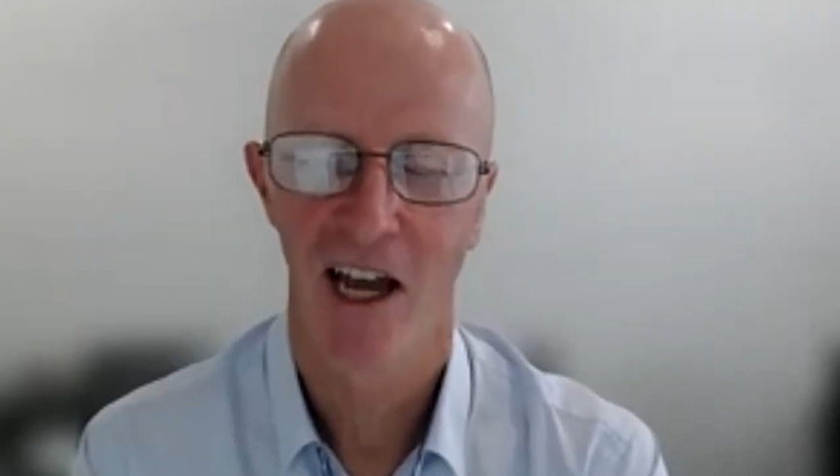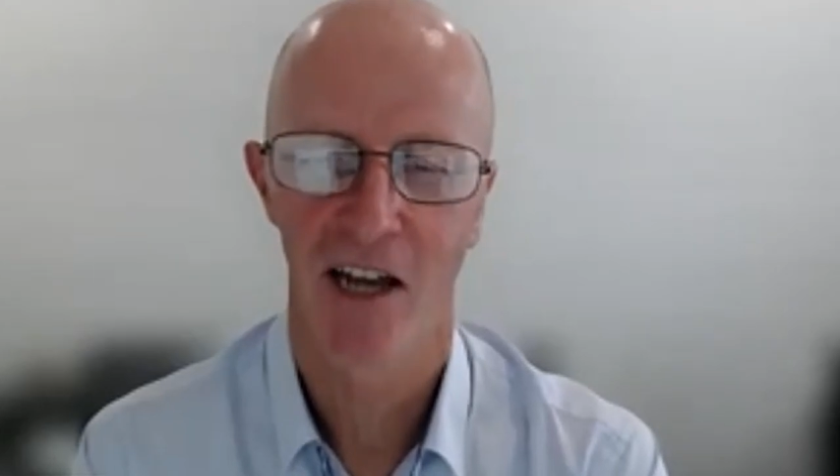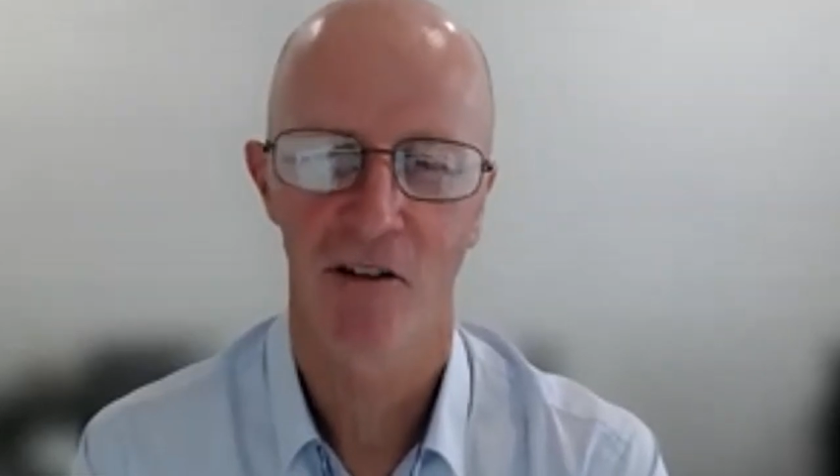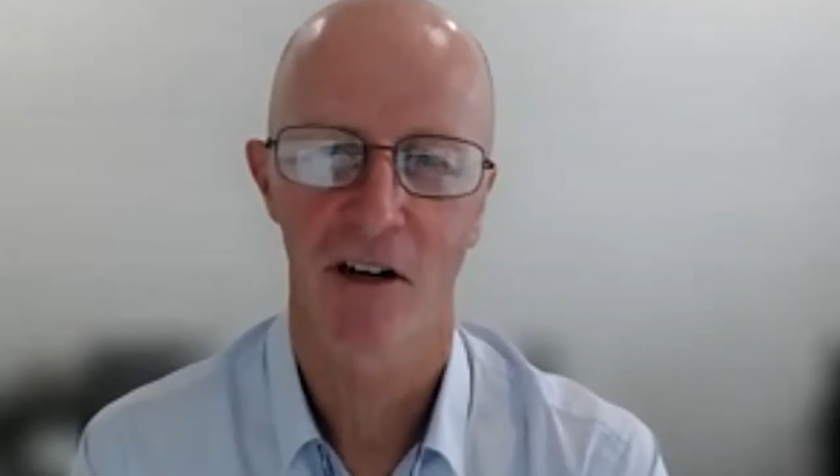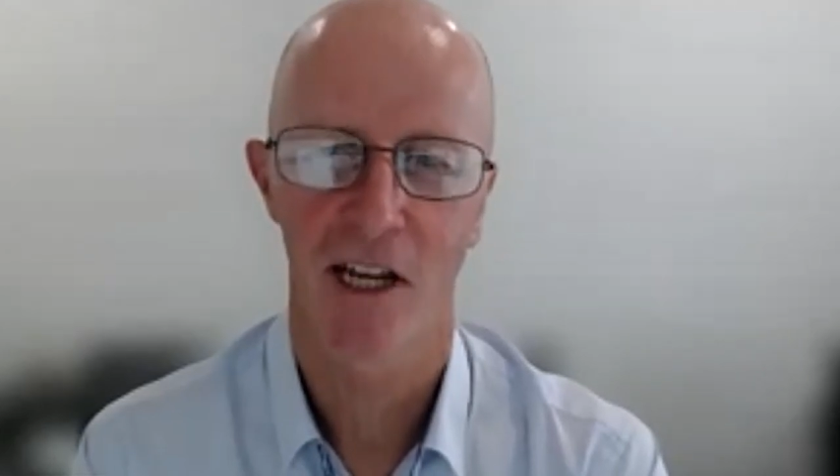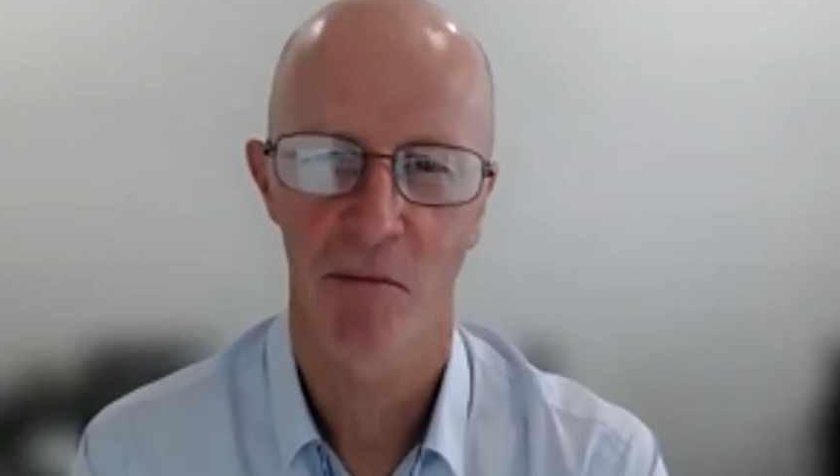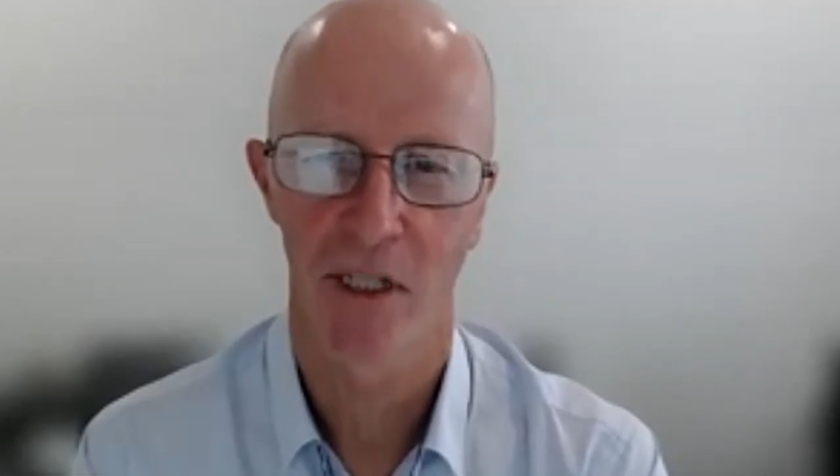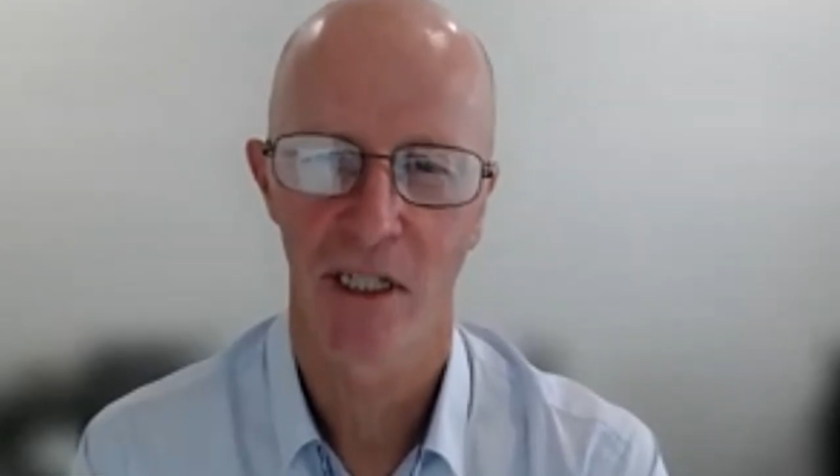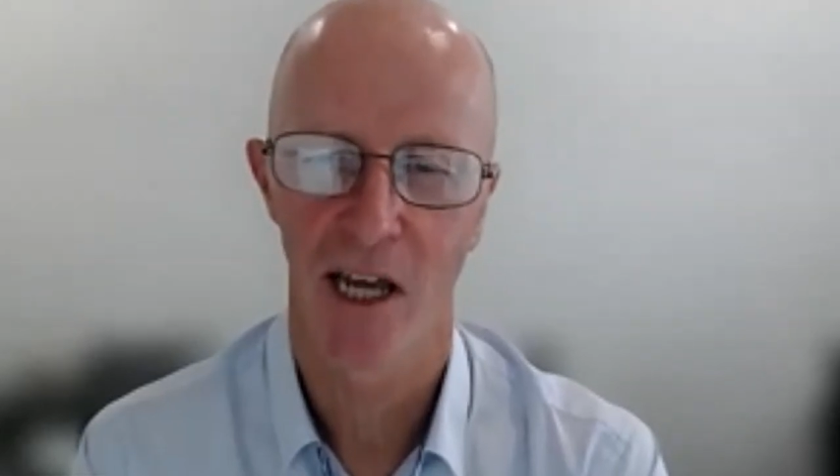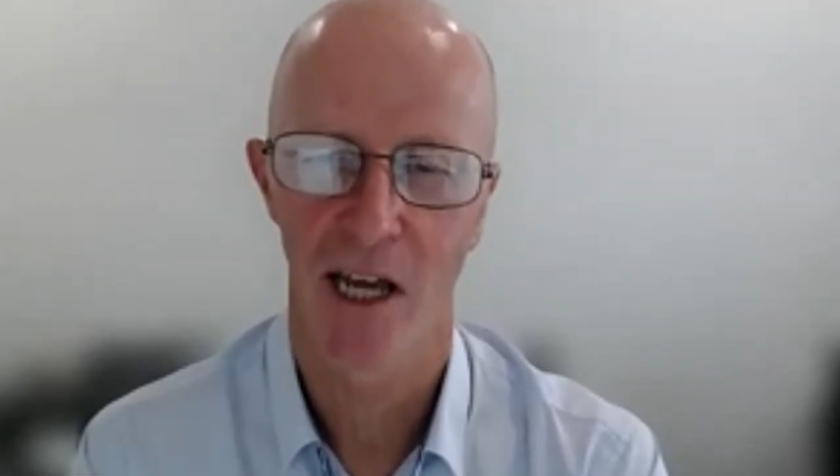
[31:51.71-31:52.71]
under a
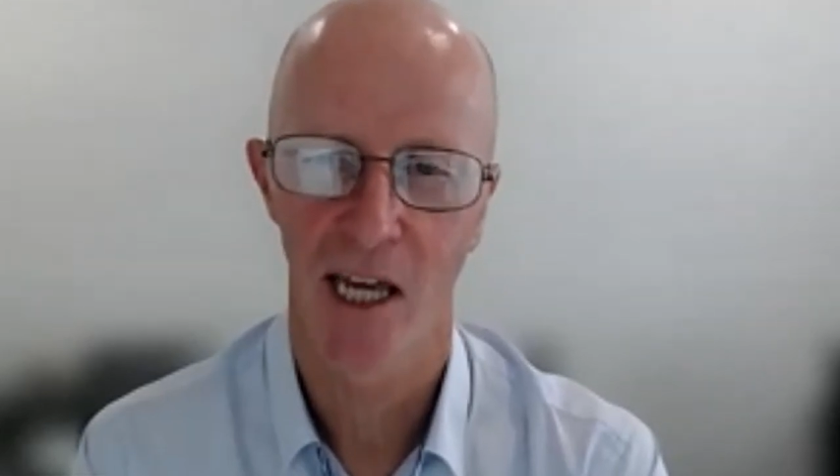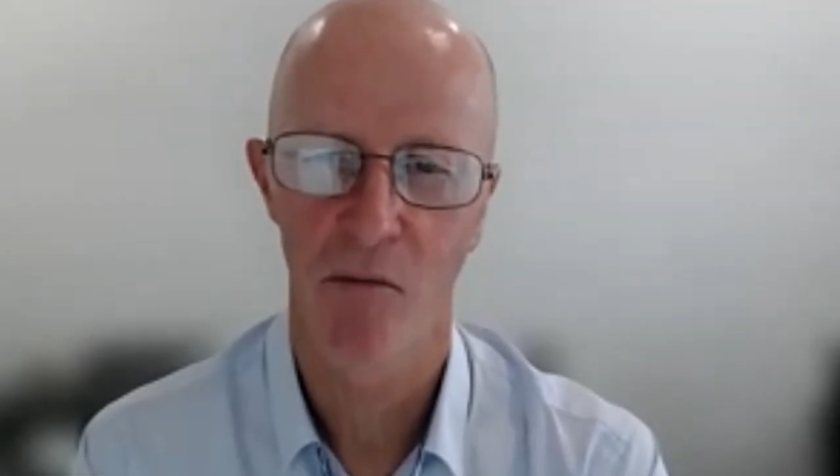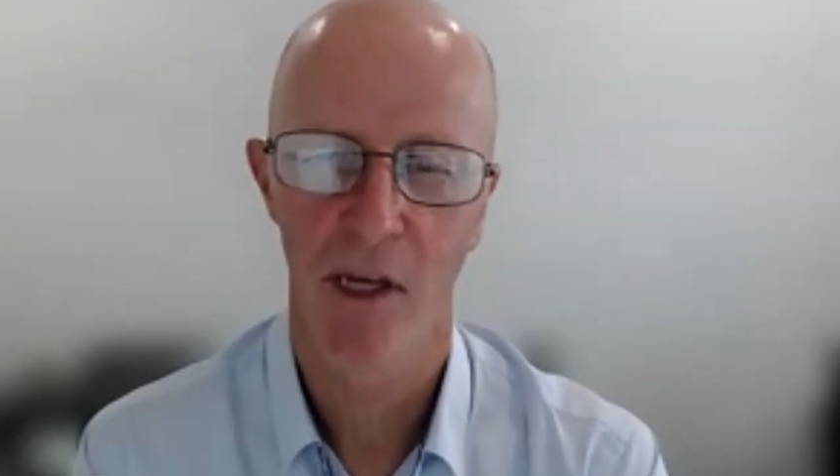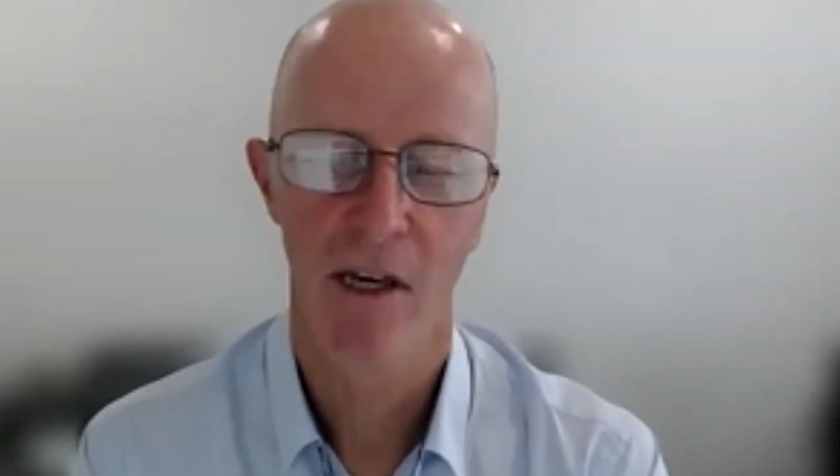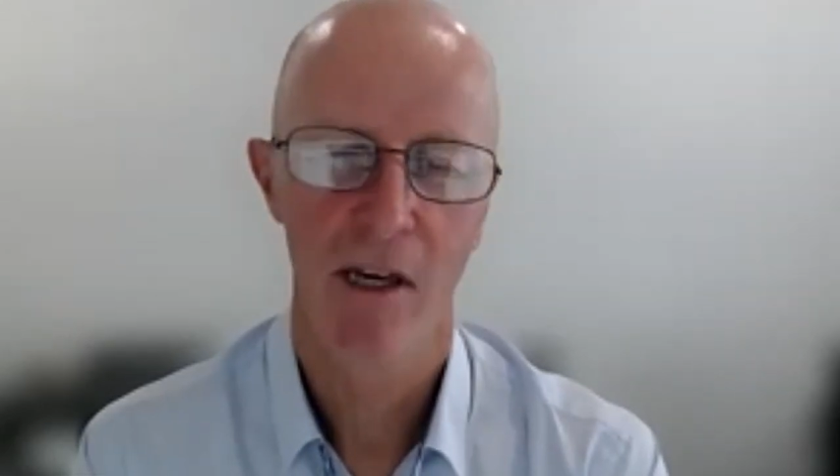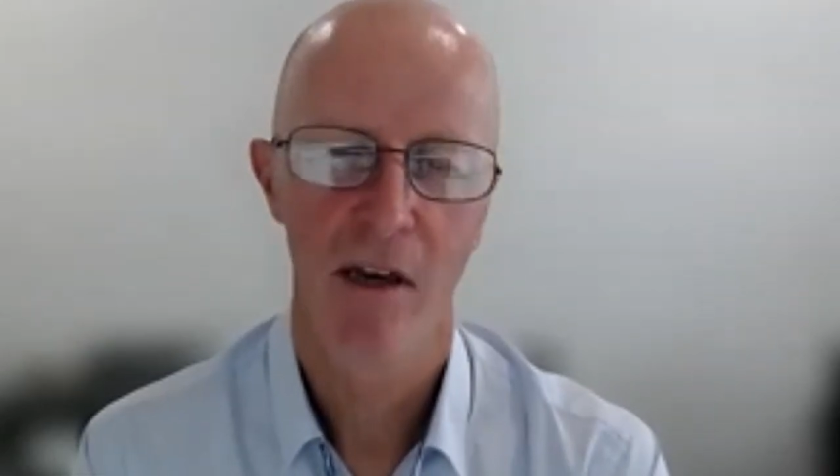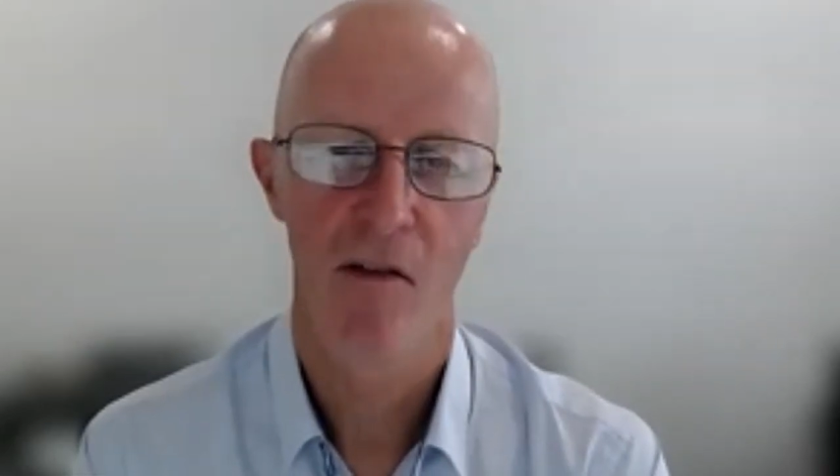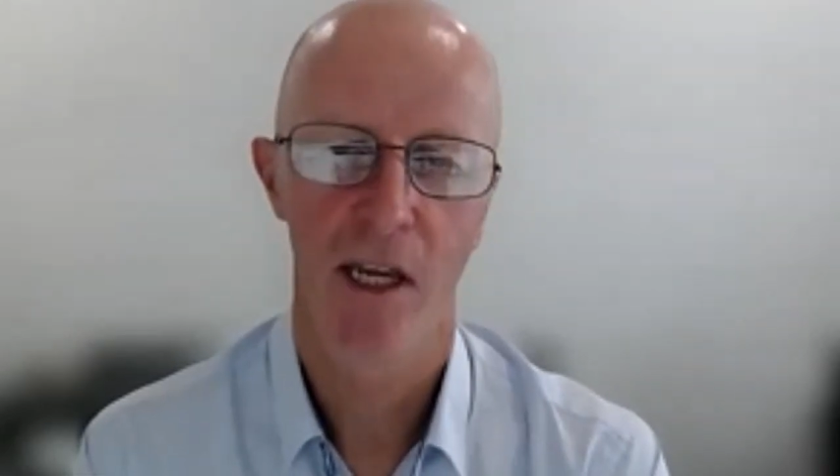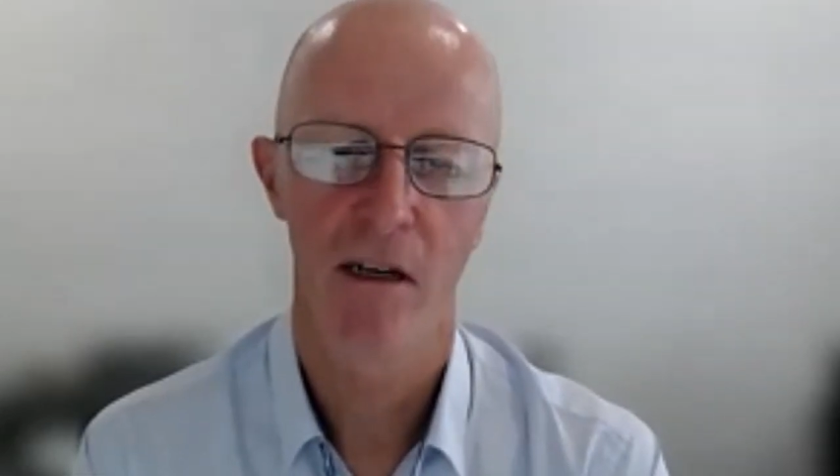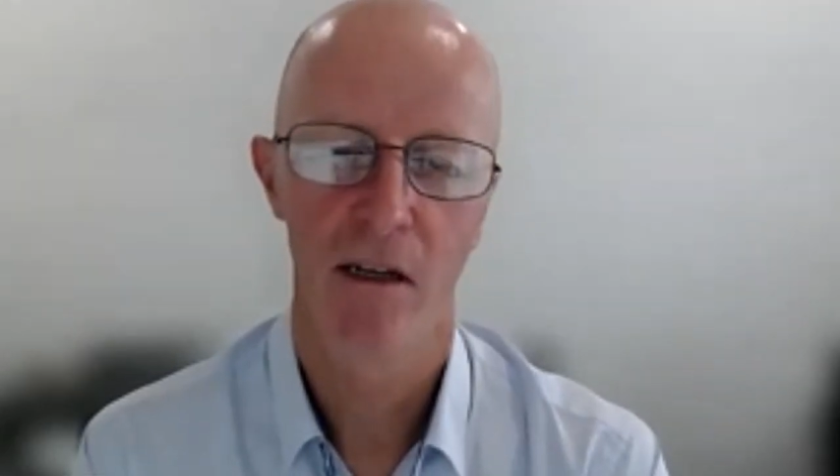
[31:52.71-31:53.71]
company name,
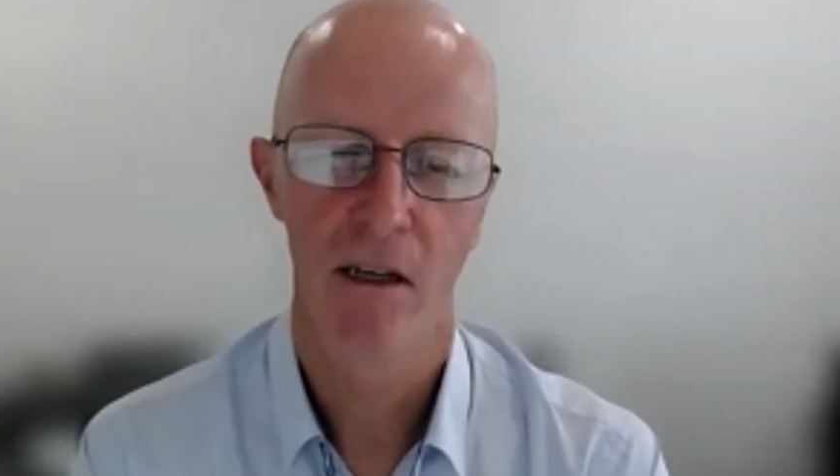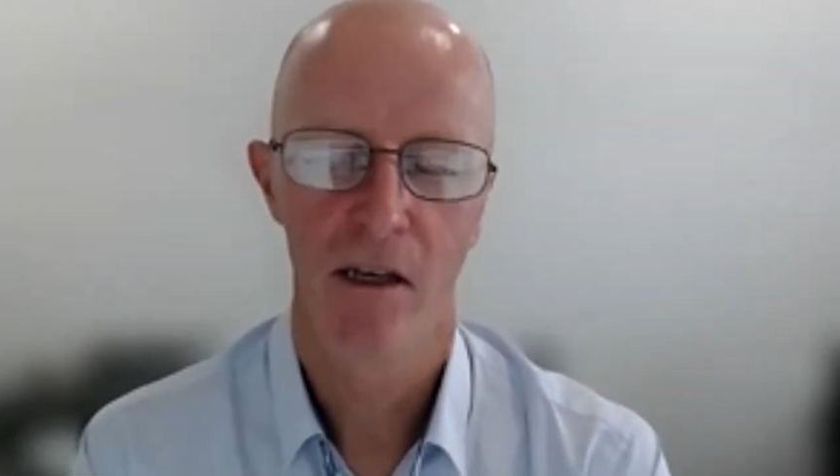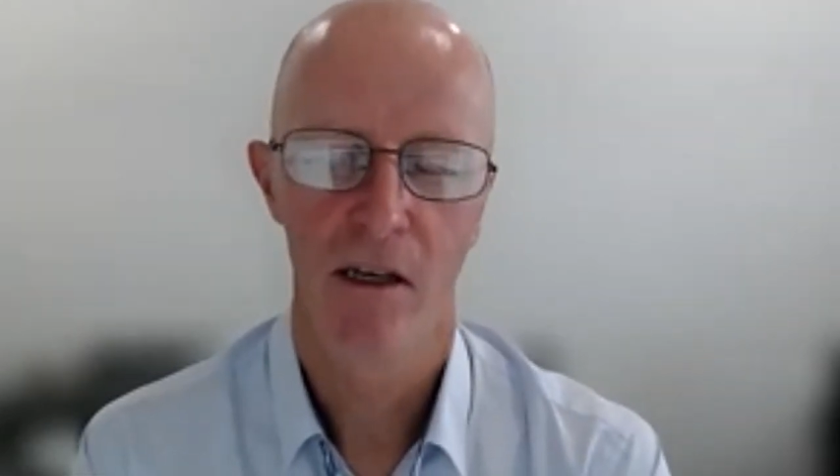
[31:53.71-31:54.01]
then